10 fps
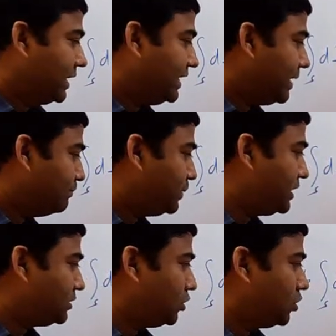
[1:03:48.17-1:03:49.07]
In
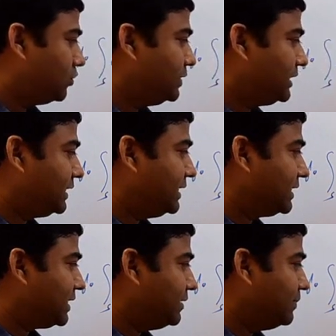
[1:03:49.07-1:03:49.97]
Ampere's law, we
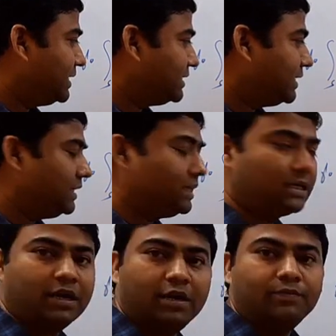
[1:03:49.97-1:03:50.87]
create an imaginary
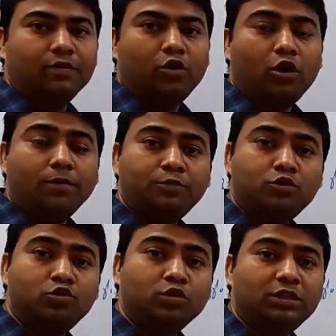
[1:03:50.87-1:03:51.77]
curve of
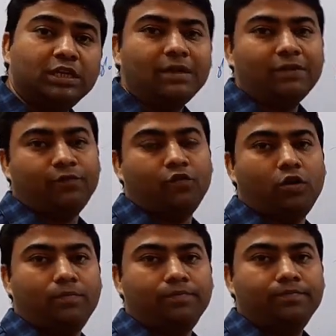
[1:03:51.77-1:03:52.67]
suitable
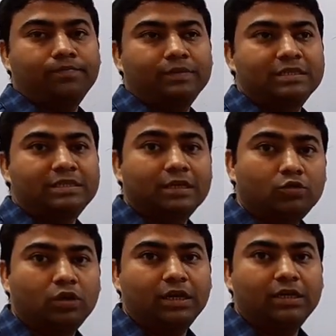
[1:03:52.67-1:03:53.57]
form,
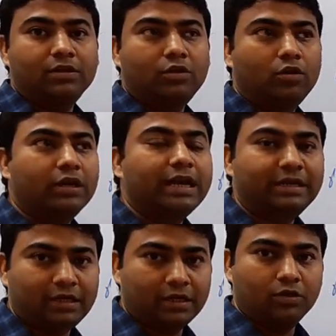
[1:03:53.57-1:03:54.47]
circular or
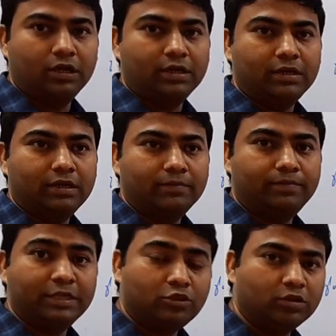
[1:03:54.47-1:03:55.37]
rectangular,
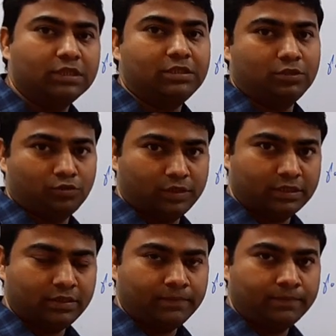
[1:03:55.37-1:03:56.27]
based on the
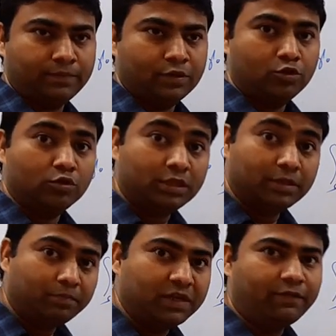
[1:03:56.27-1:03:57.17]
situation, to
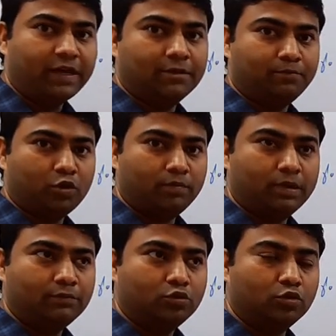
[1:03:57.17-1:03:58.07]
simplify the
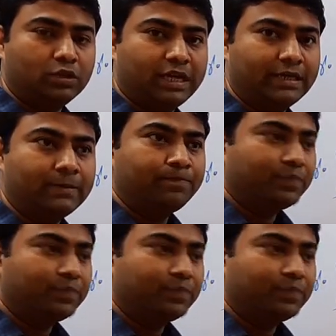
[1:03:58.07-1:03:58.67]
problem so that